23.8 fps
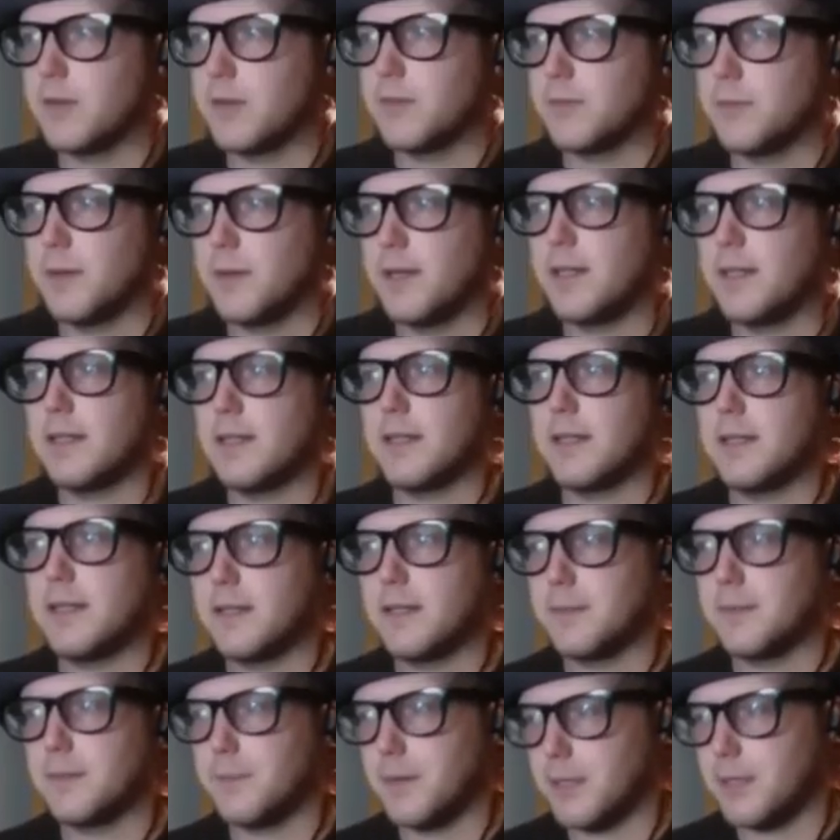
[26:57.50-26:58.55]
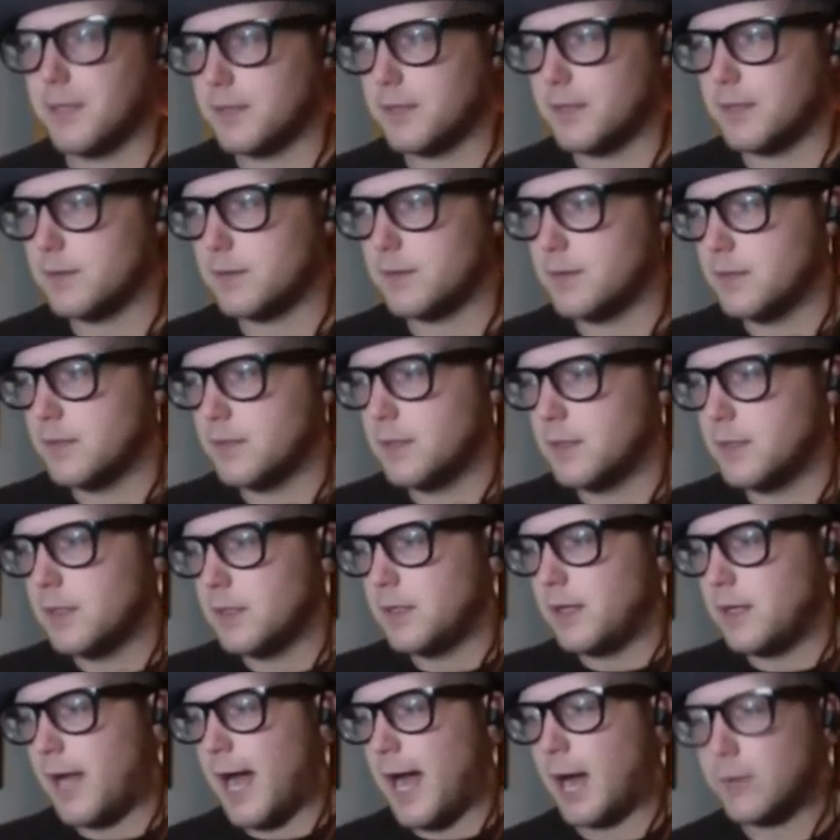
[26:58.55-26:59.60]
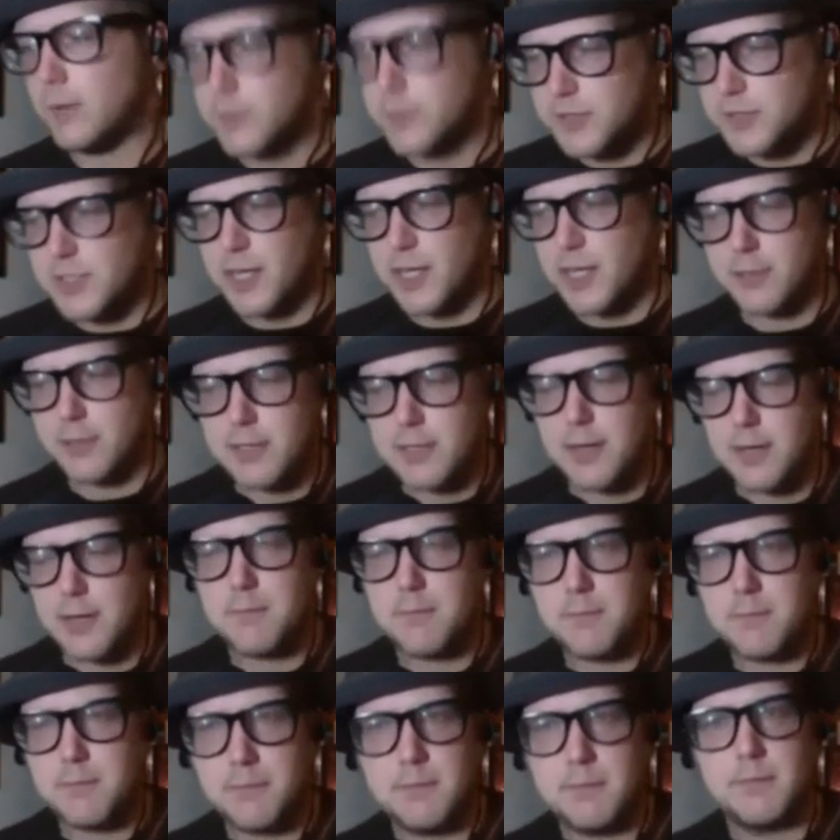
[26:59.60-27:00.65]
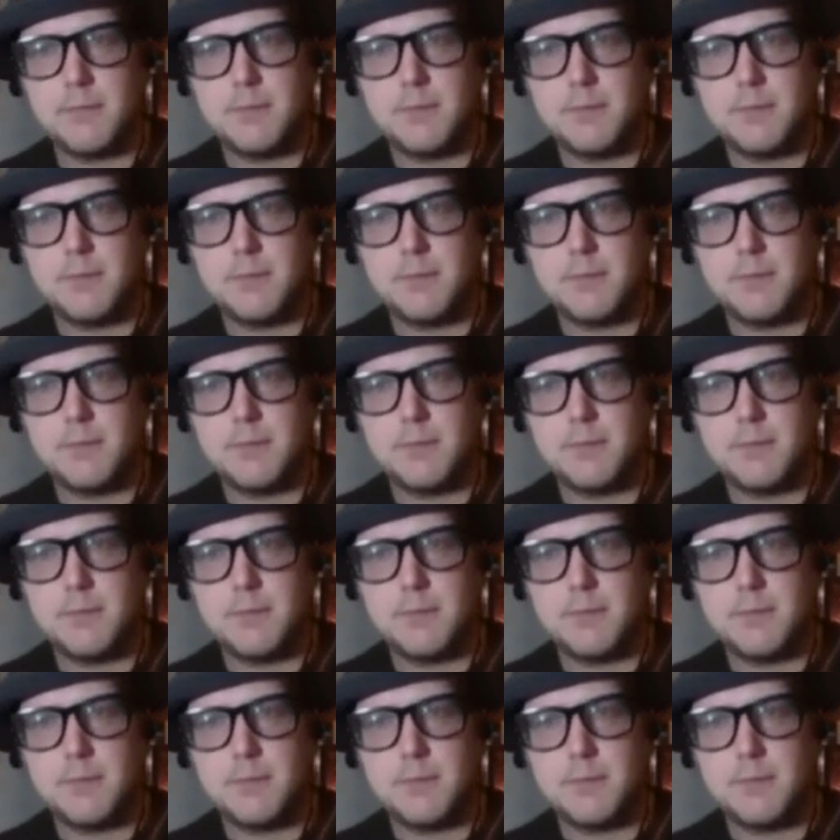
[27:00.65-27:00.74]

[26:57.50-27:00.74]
of my, I think my outsiderdom